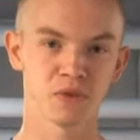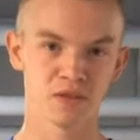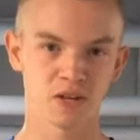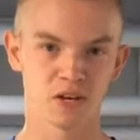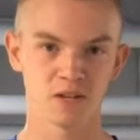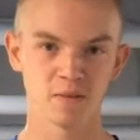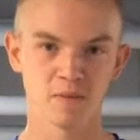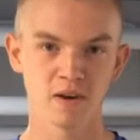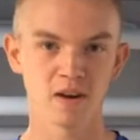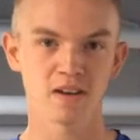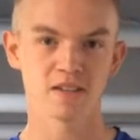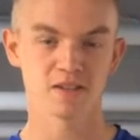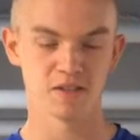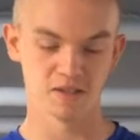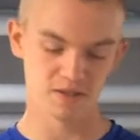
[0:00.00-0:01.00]
for cutting
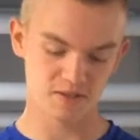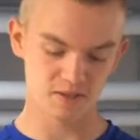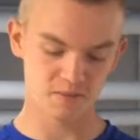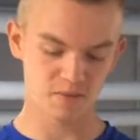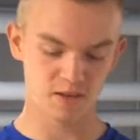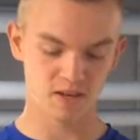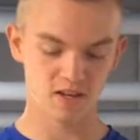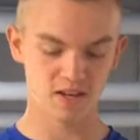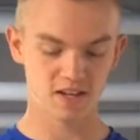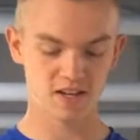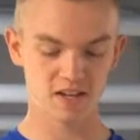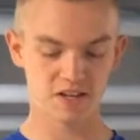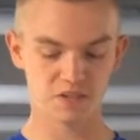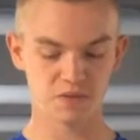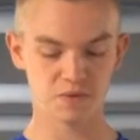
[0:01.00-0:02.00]
boxes.
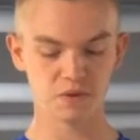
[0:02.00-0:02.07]
Now